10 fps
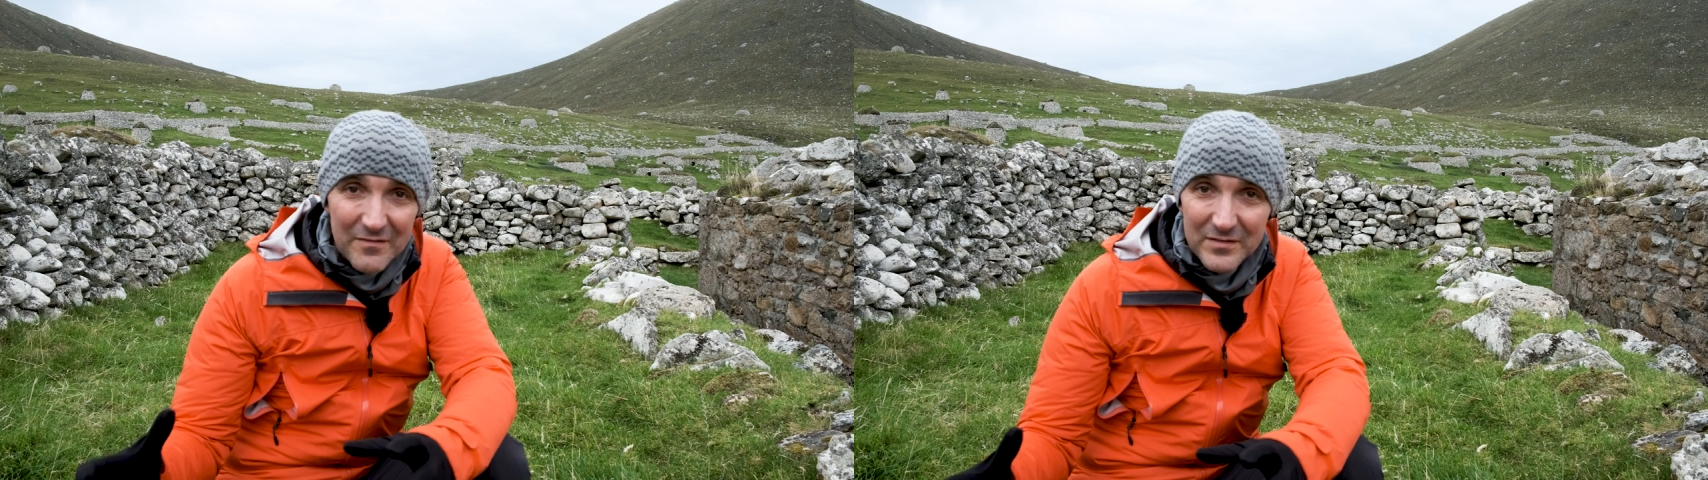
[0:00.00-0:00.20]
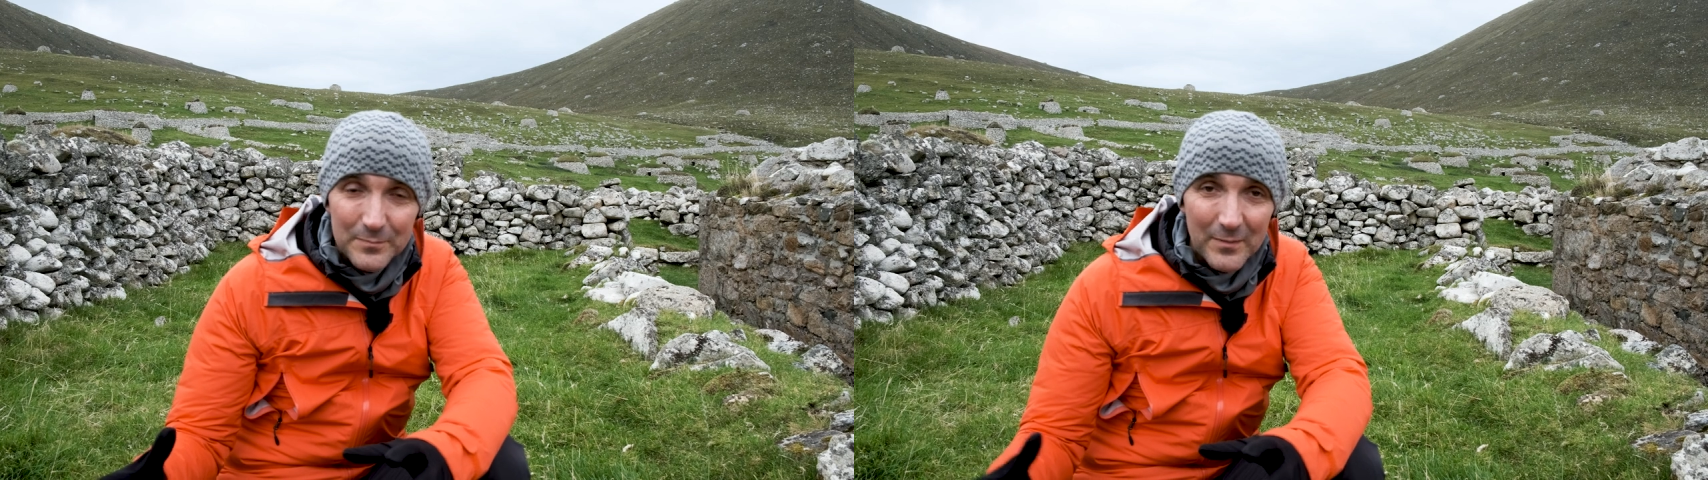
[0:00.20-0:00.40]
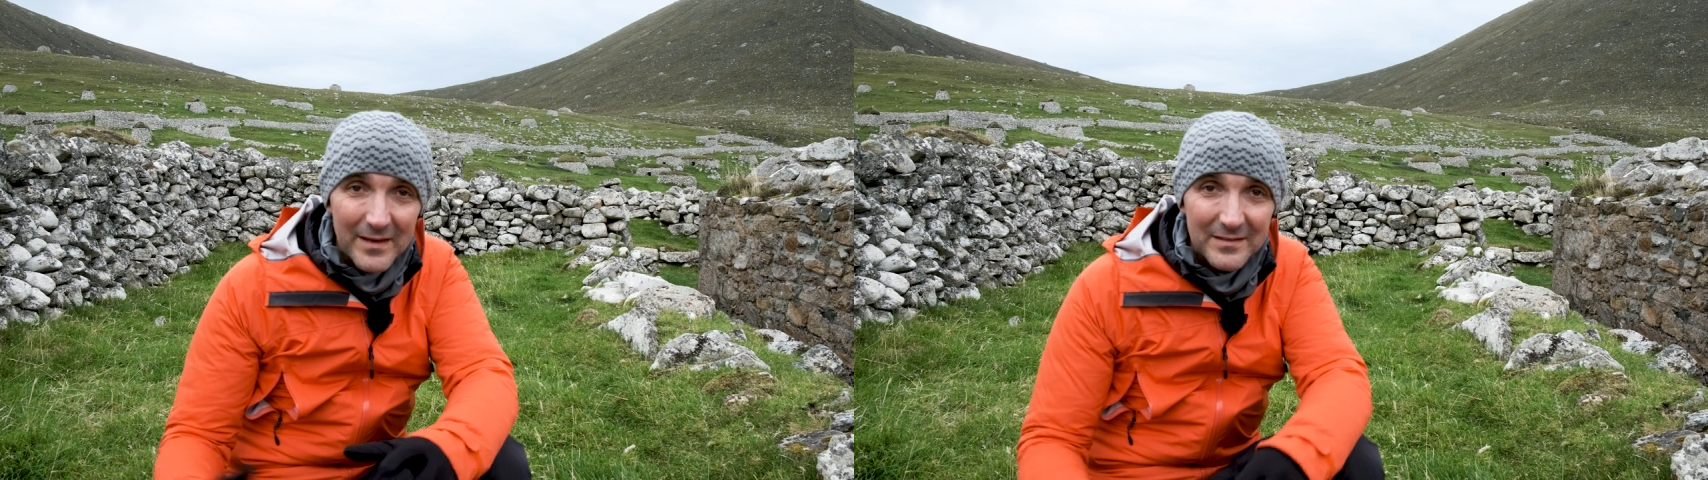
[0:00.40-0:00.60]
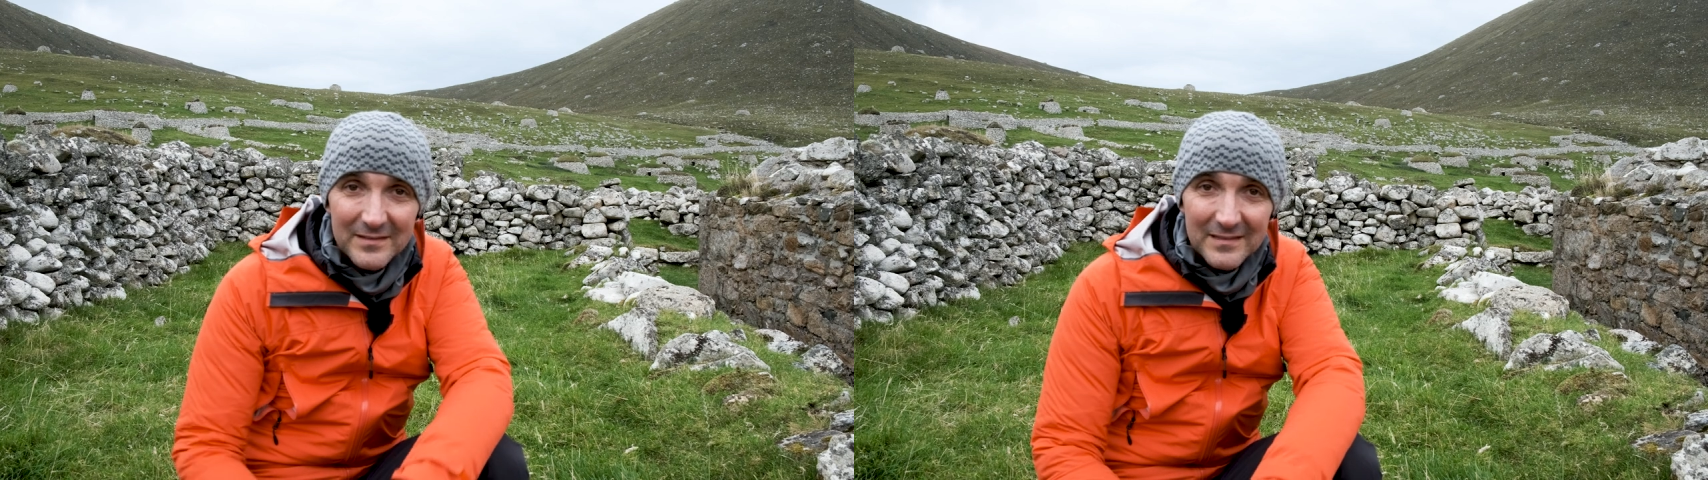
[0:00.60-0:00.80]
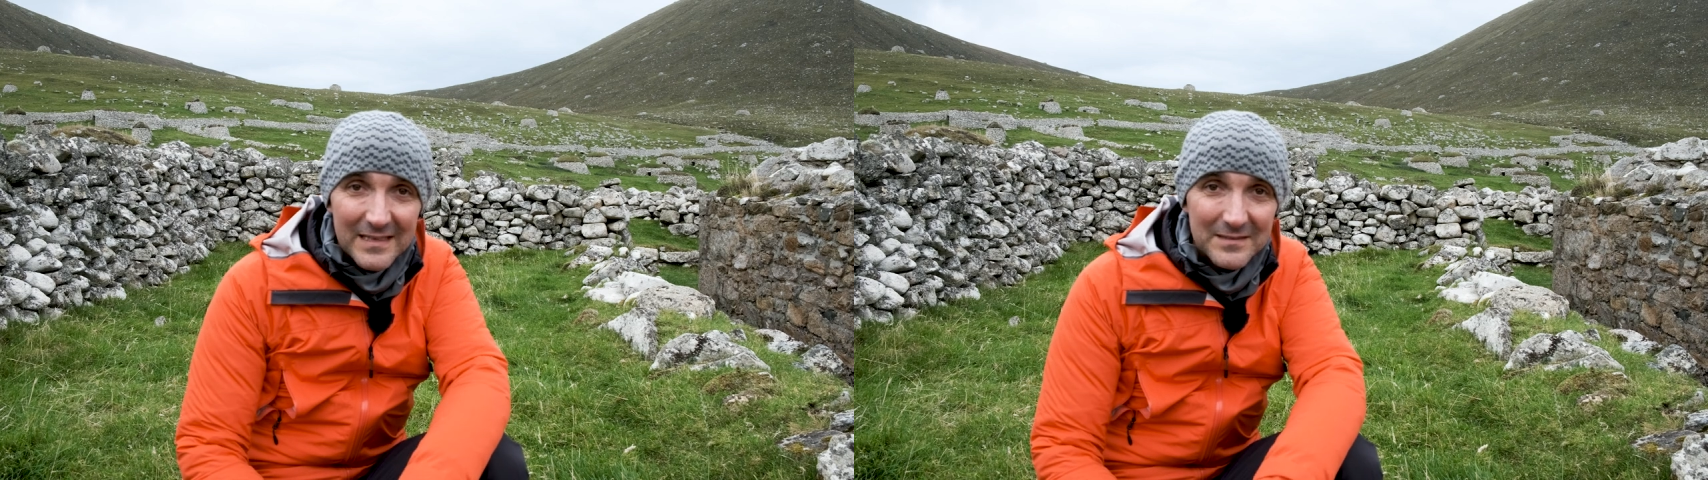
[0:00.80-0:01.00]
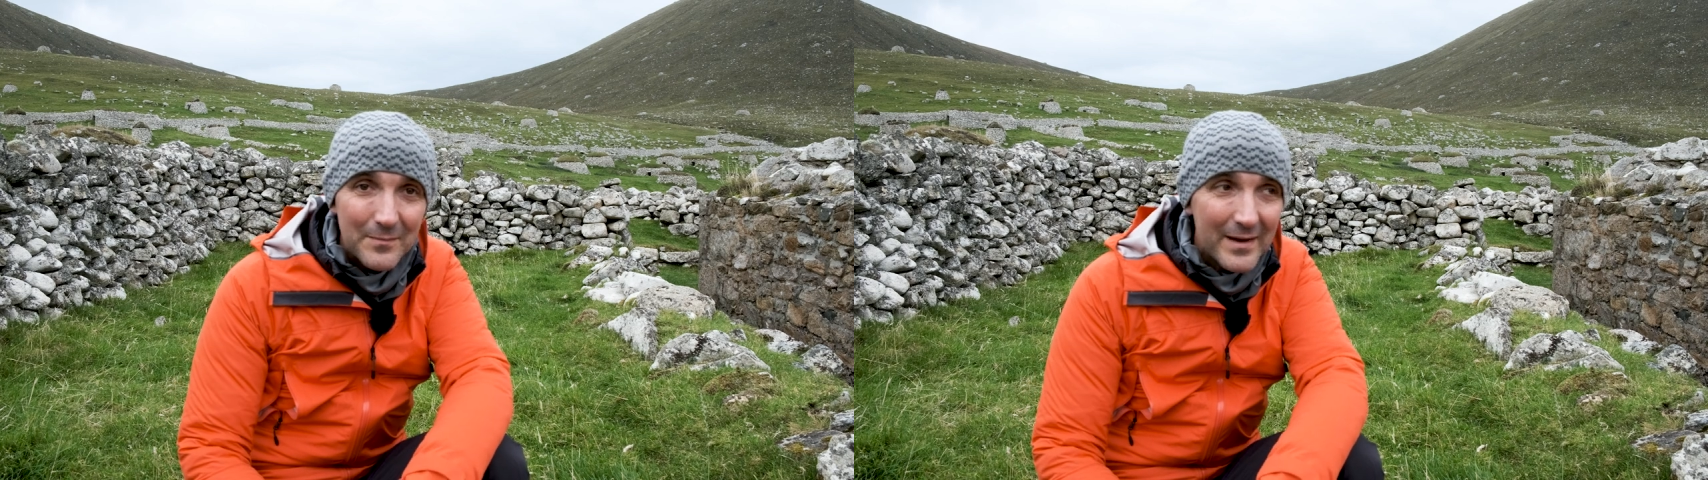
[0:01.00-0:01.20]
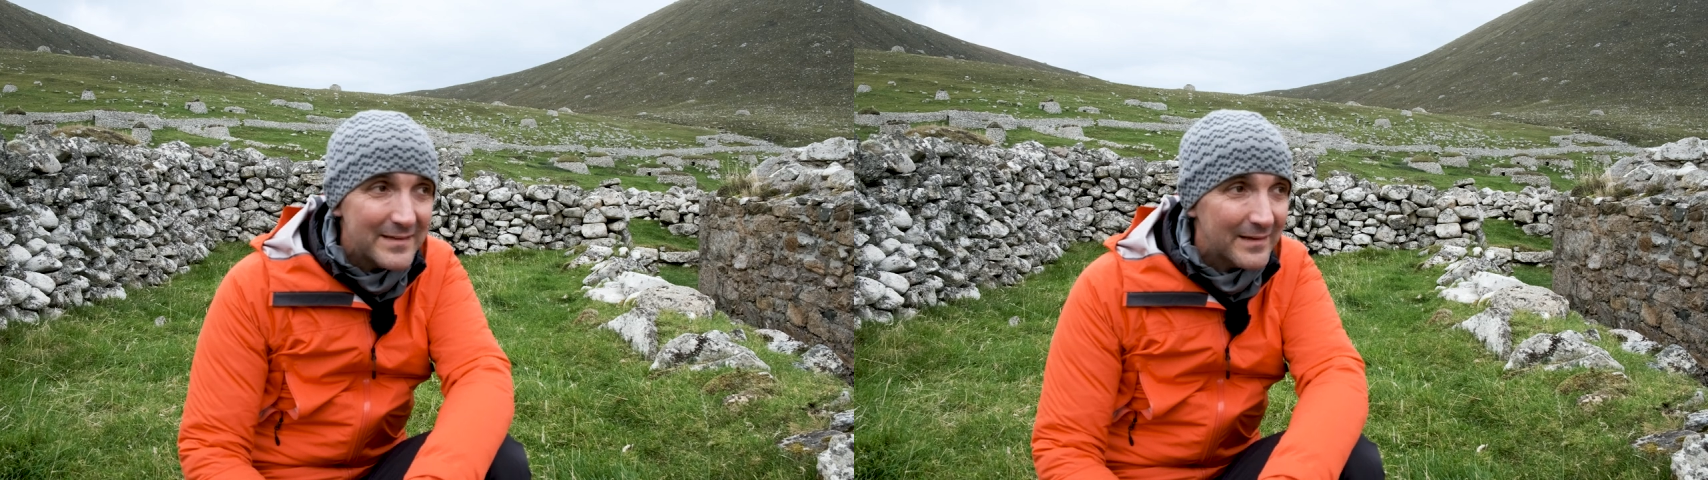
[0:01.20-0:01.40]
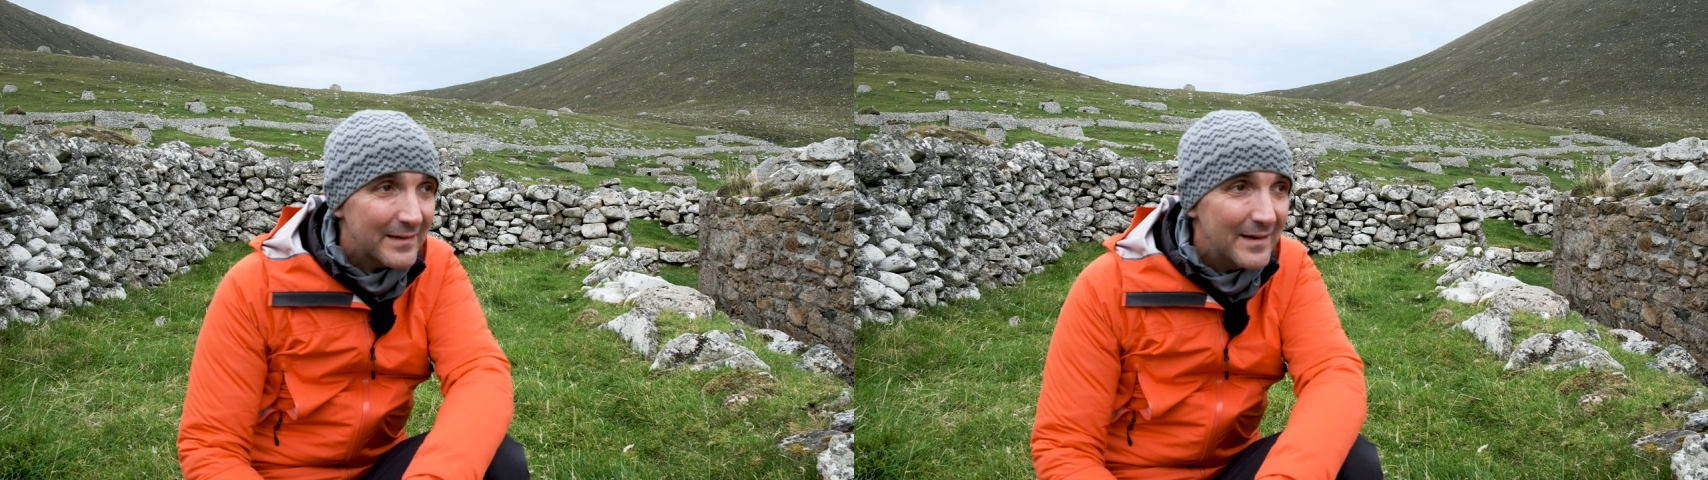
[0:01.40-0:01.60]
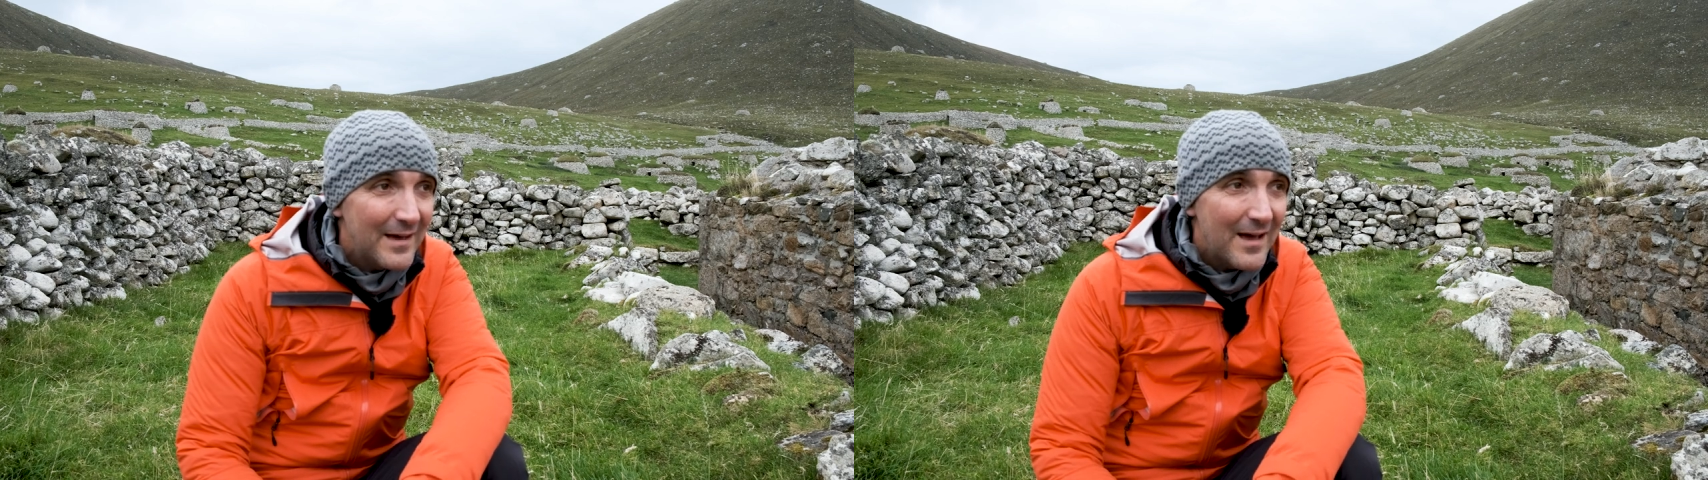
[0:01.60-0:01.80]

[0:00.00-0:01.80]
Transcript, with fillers: of this place is amazing.